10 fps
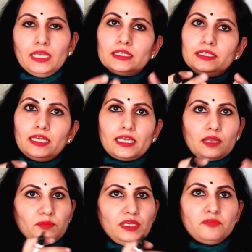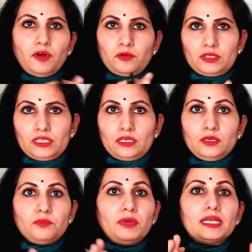They can be found there.
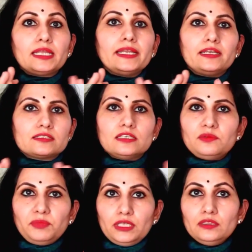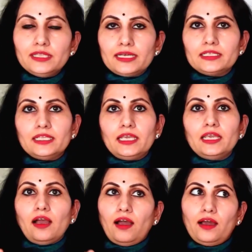But it doesn't mean that
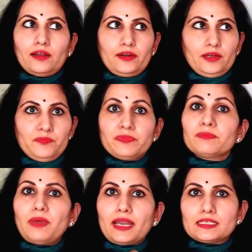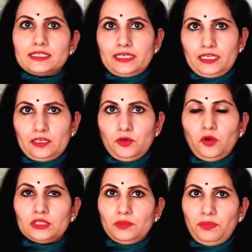they are parasitic
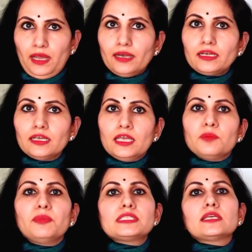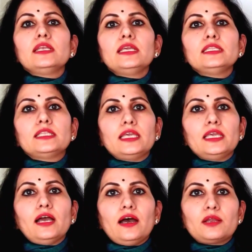on the plant. Basically,
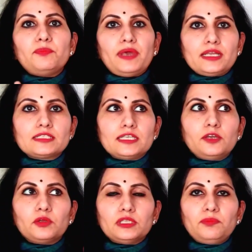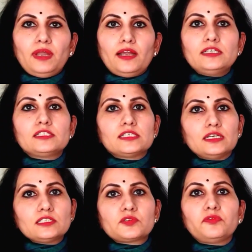they are parasitic on the plant
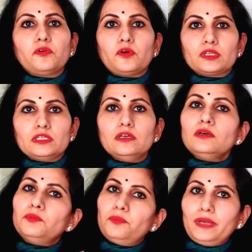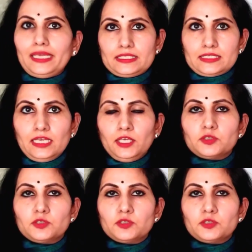just for the place.